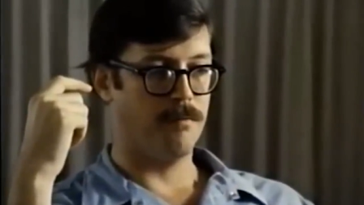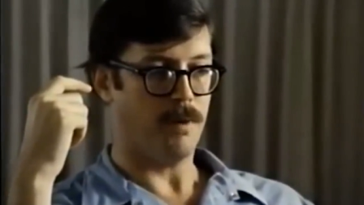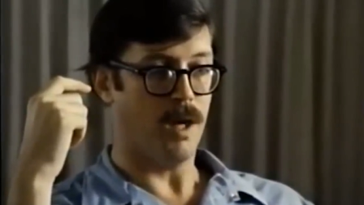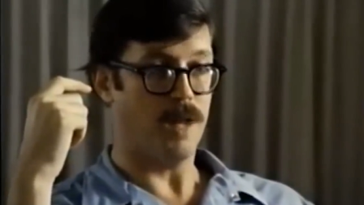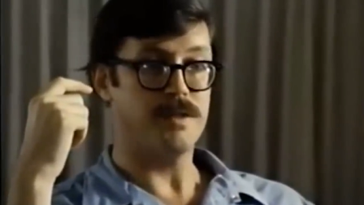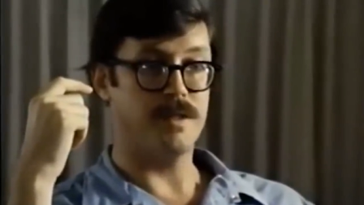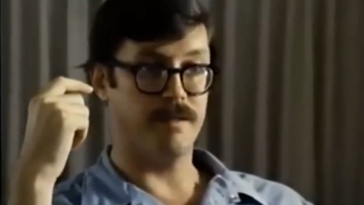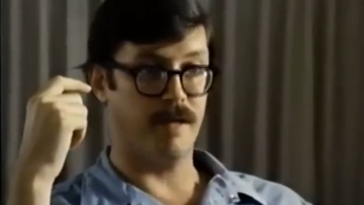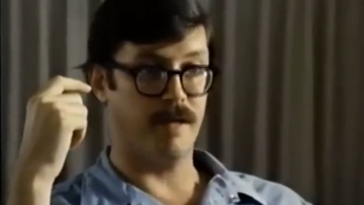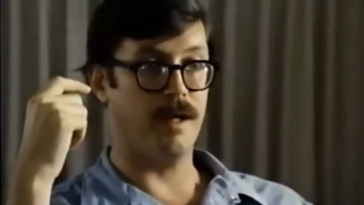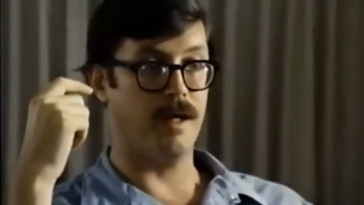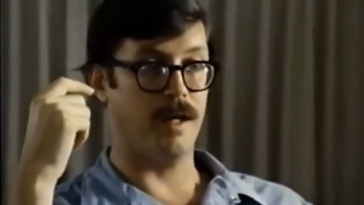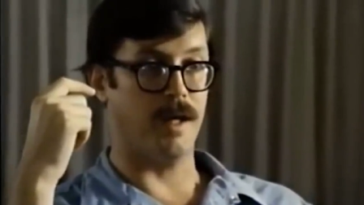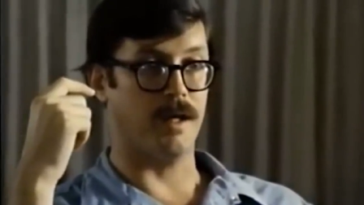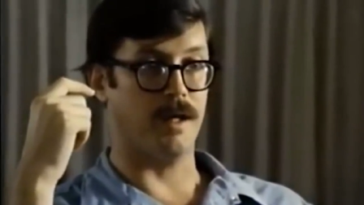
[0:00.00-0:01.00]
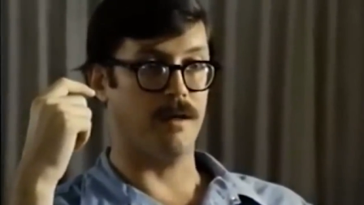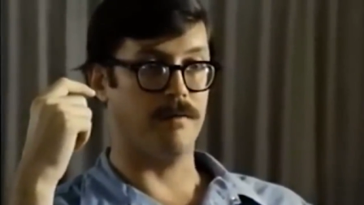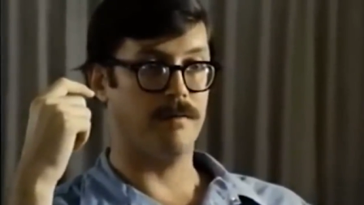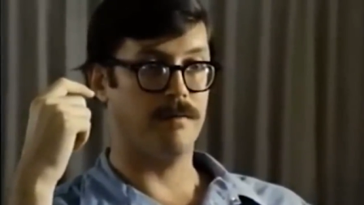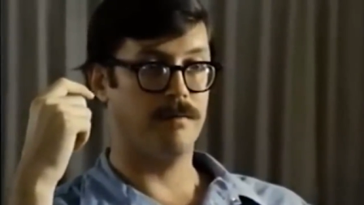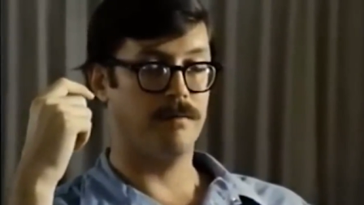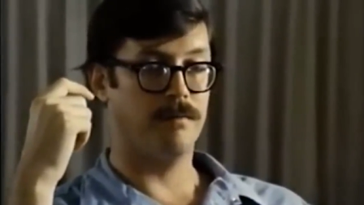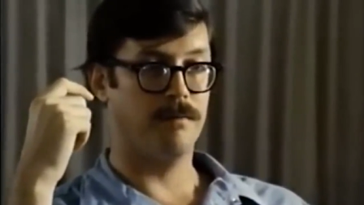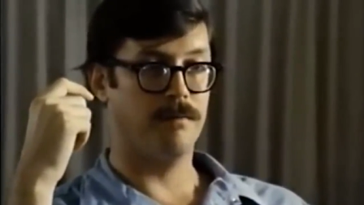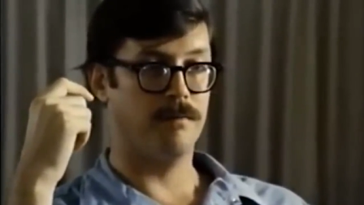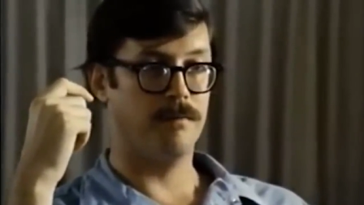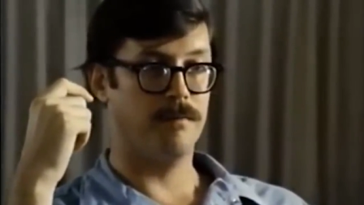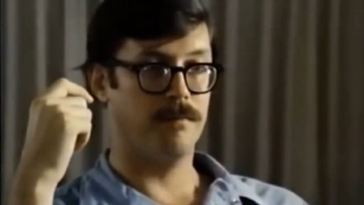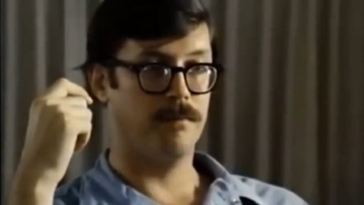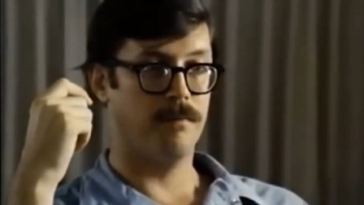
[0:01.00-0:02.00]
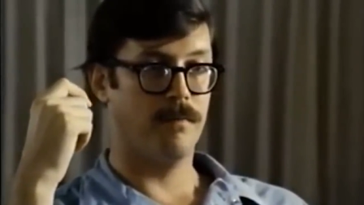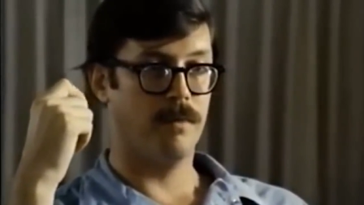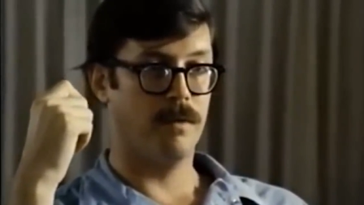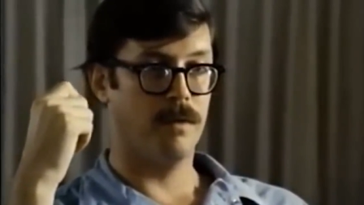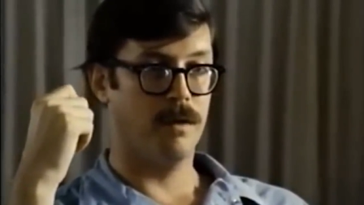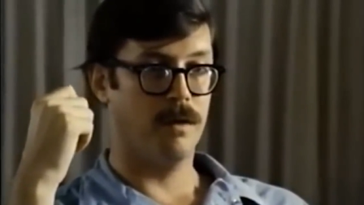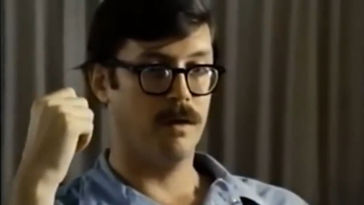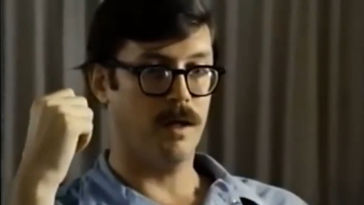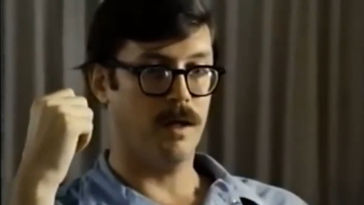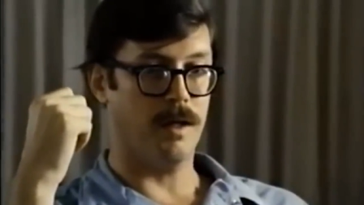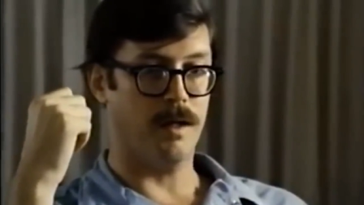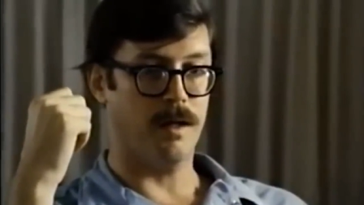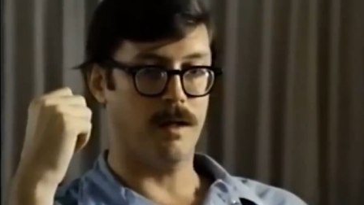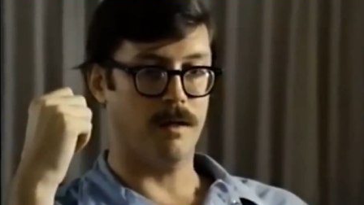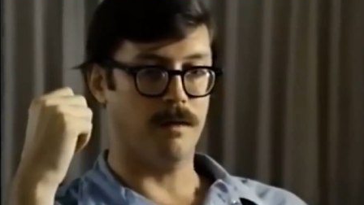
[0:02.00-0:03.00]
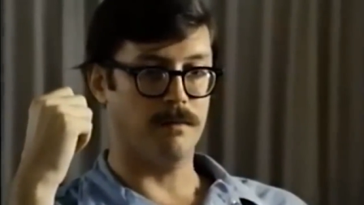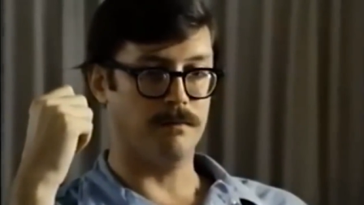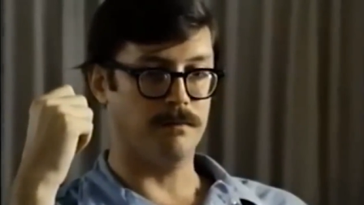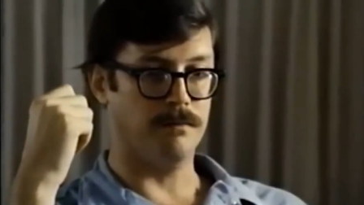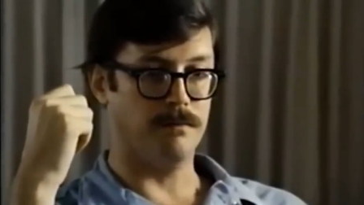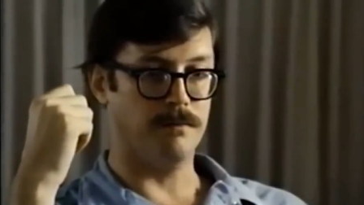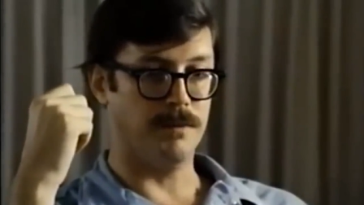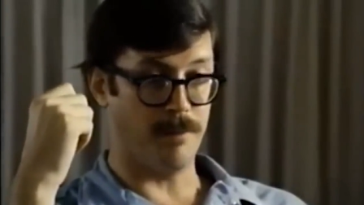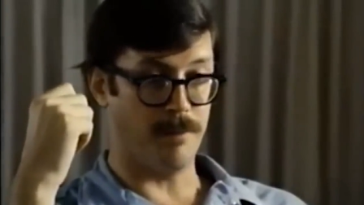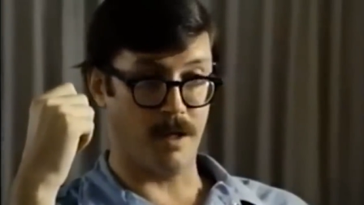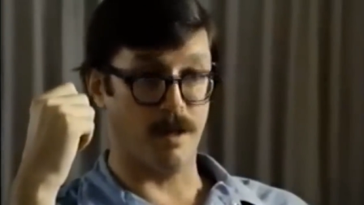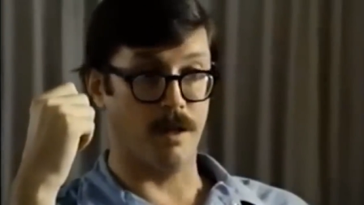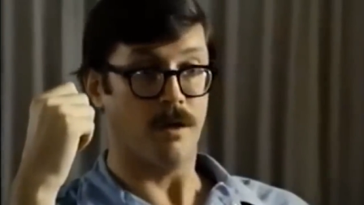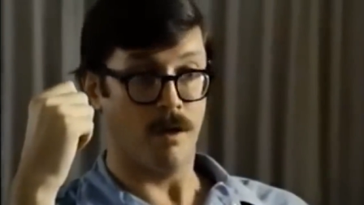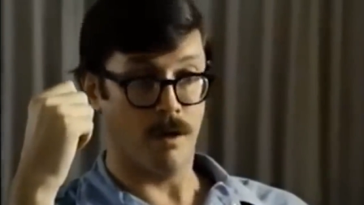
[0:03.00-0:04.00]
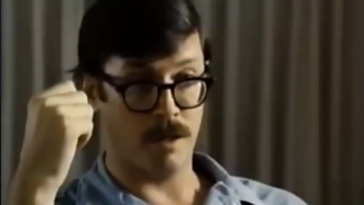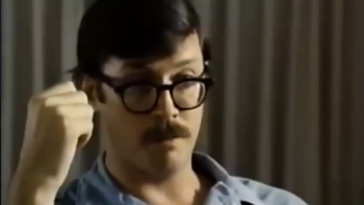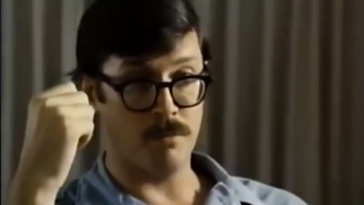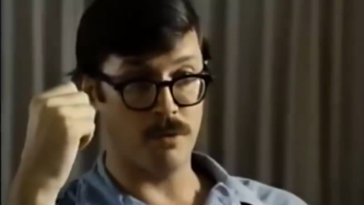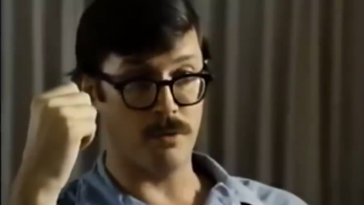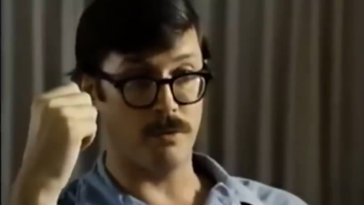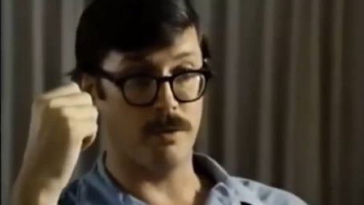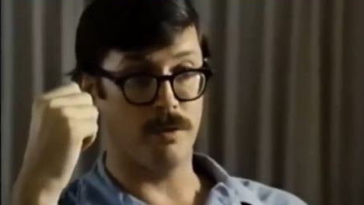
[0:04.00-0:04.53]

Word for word: he bludgeoned his mother to death in her sleep and did horrific things to her corpse.